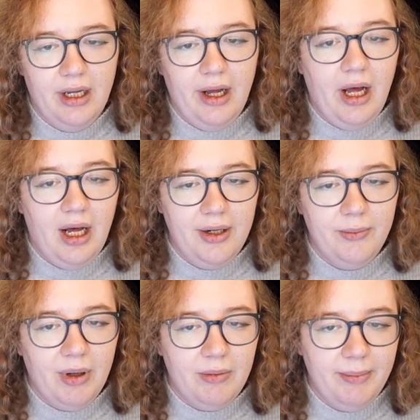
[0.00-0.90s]
And
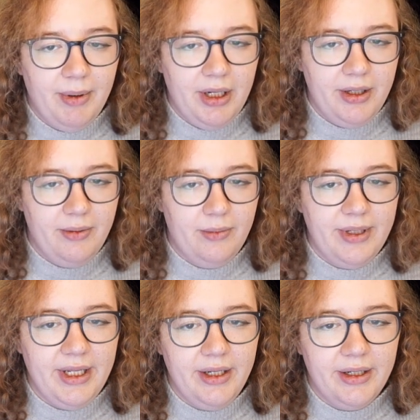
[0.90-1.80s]
when we put,
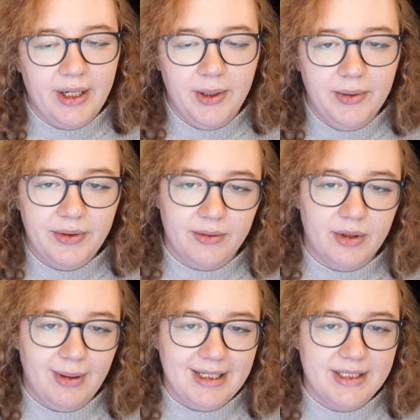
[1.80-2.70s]
we decode the
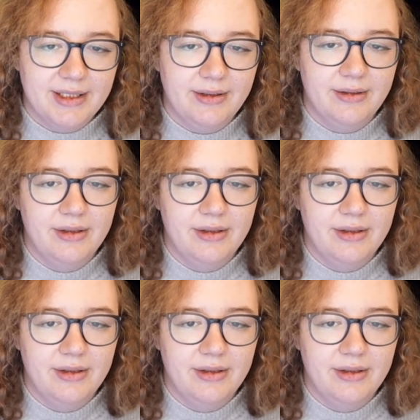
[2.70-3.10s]
request.